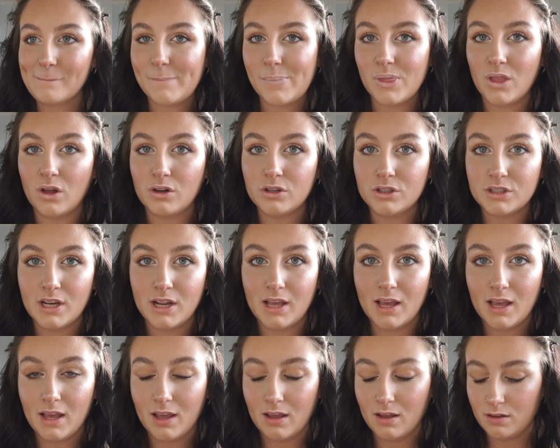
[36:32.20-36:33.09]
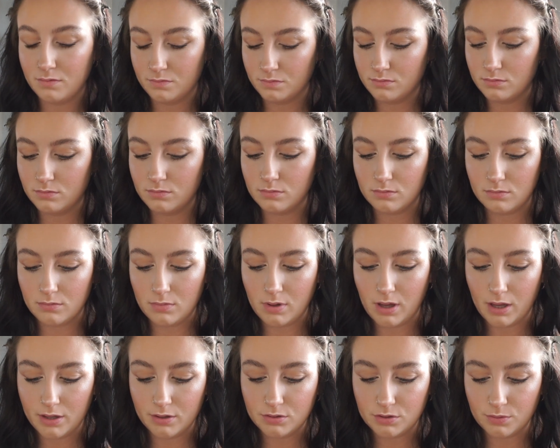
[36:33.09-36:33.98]
Honestly,
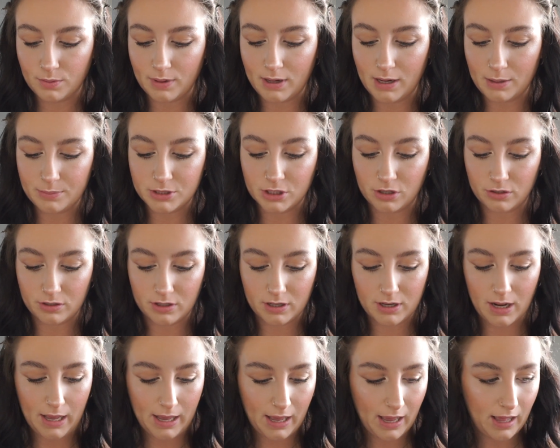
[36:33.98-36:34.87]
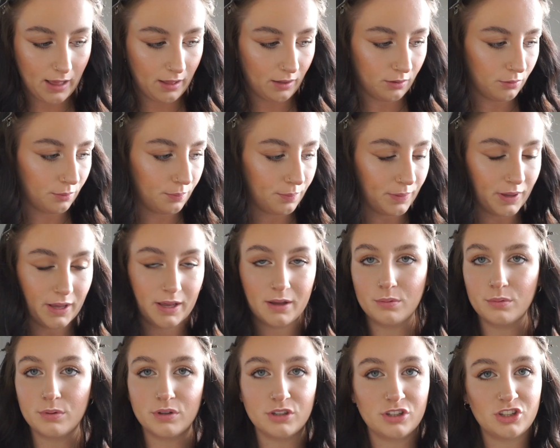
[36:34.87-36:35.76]
I used to wear lipstick on a night out, but it
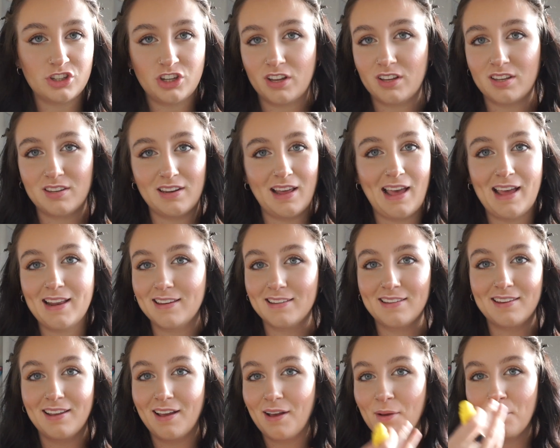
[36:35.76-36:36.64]
would just end